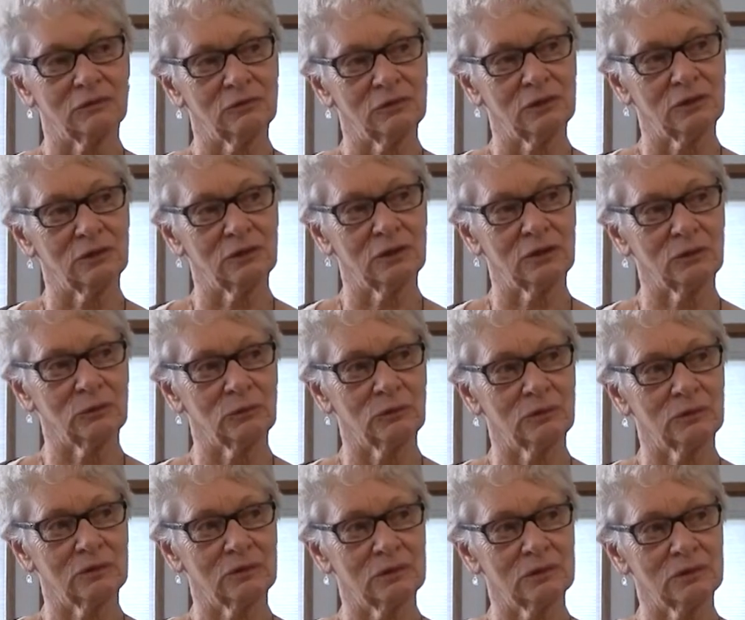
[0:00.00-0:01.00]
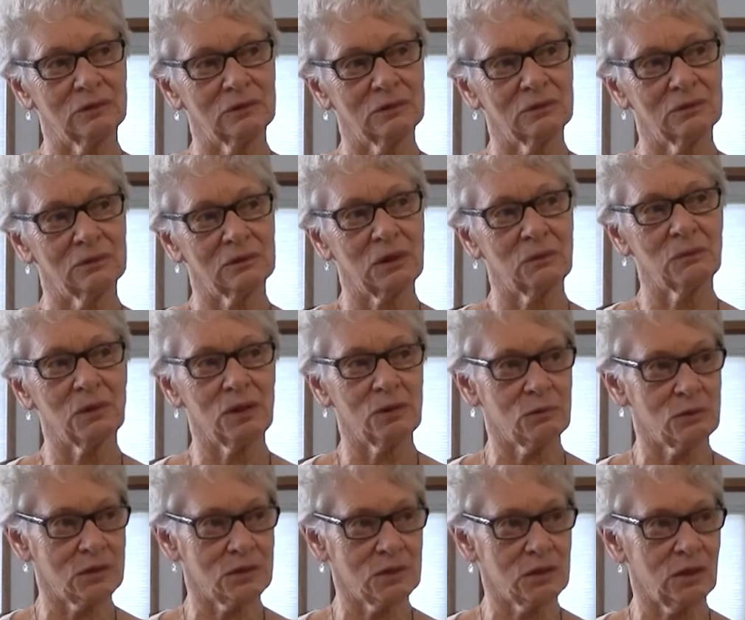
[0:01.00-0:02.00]
Feel that somebody
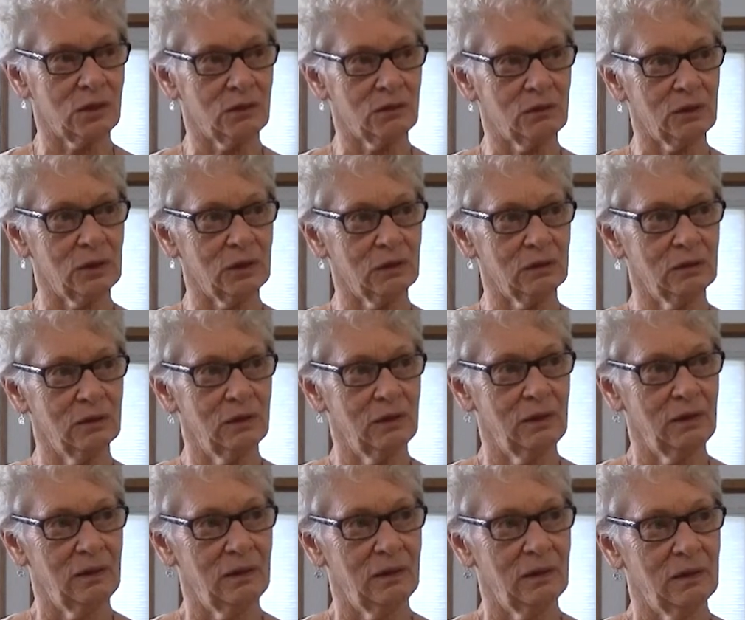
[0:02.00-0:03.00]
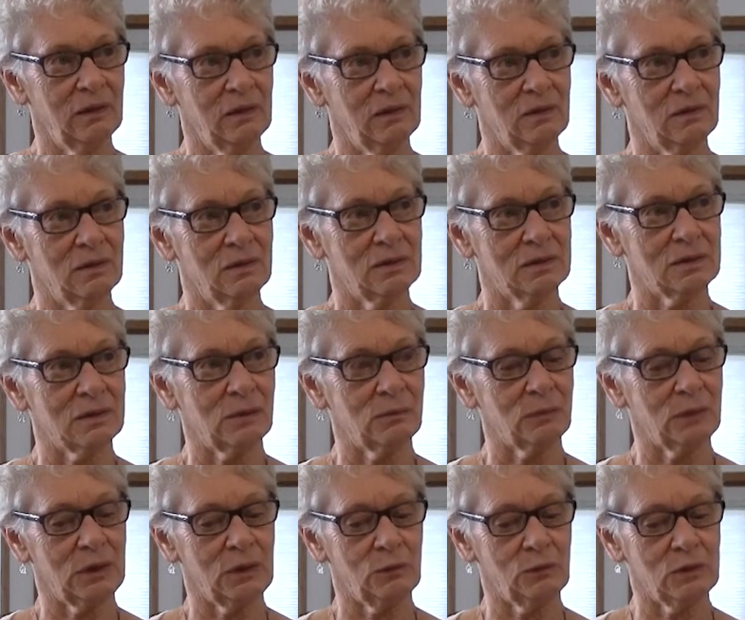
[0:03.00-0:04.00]
was caring,
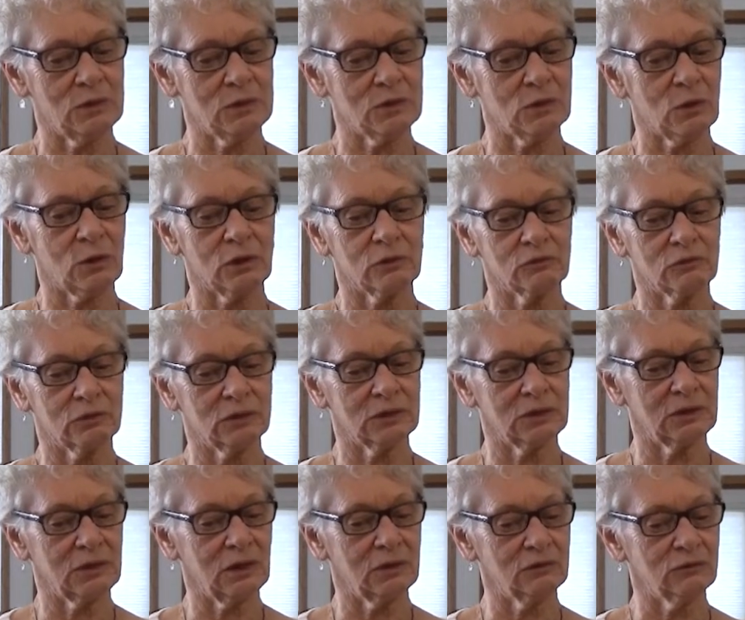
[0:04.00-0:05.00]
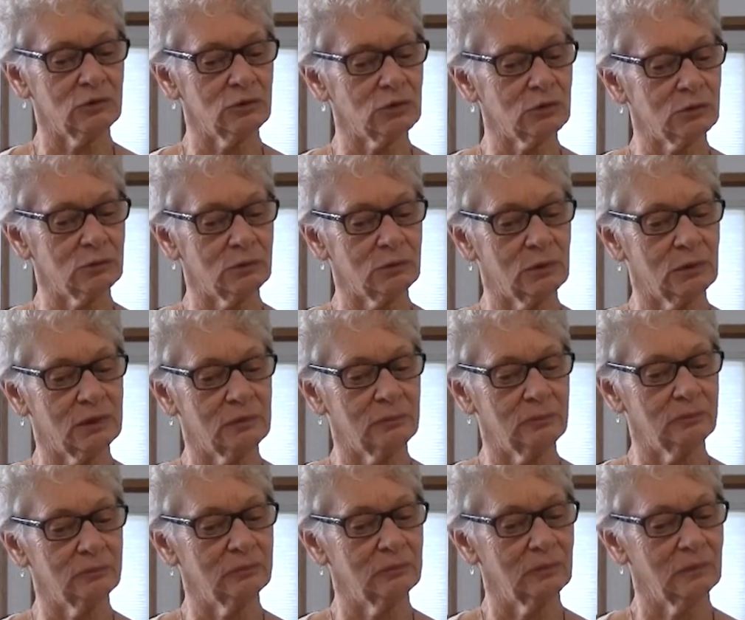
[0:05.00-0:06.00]
somebody was thoughtful enough to
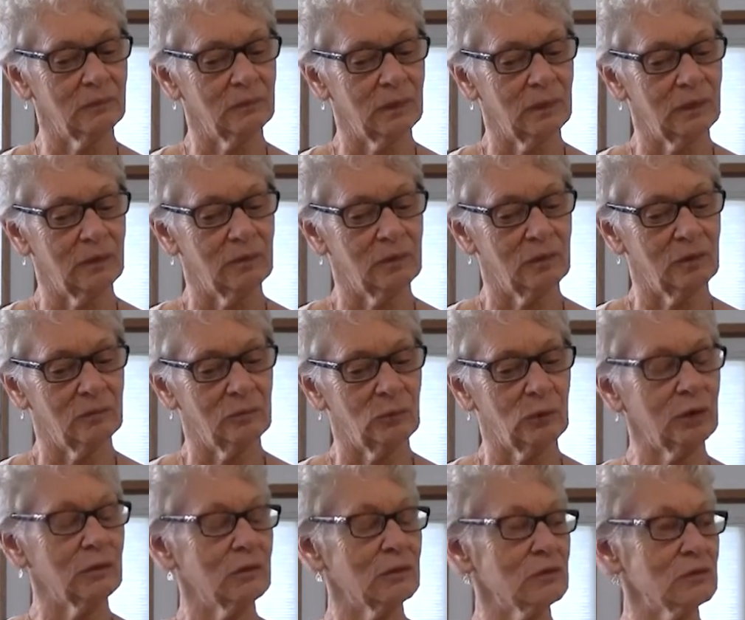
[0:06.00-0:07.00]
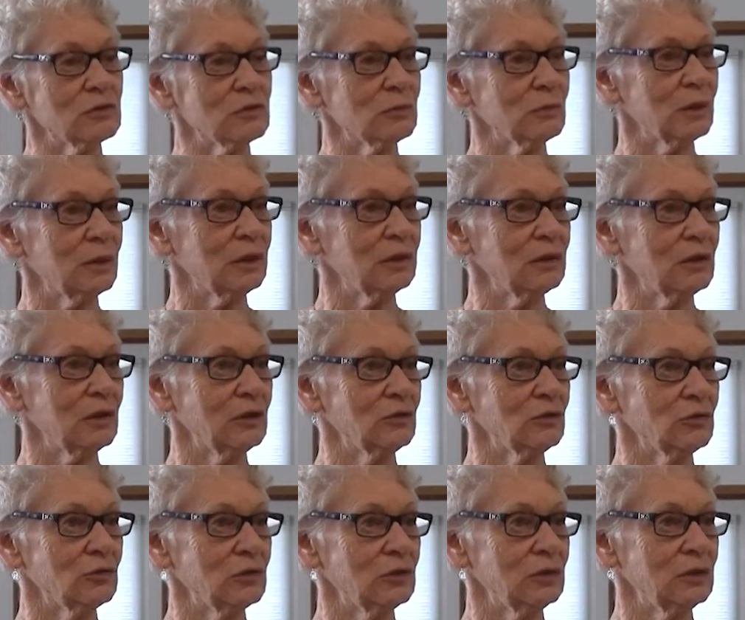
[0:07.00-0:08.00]
bring this to my
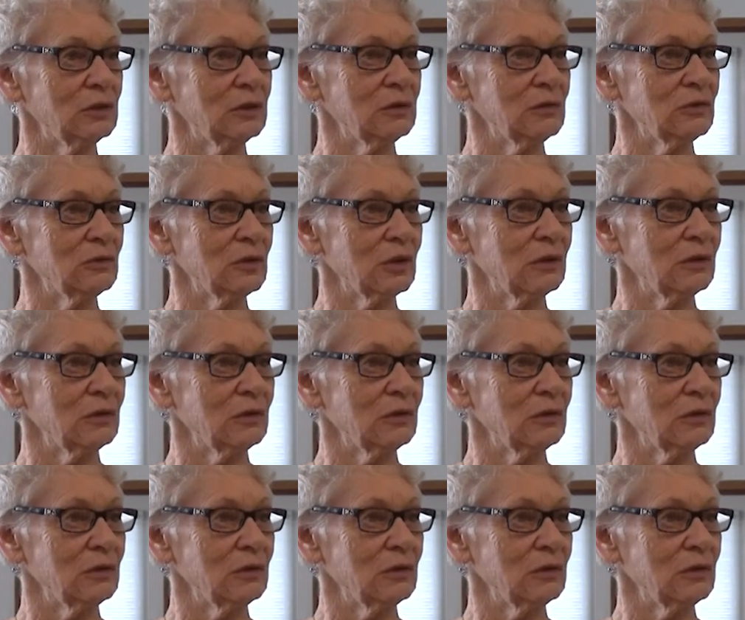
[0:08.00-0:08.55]
attention, and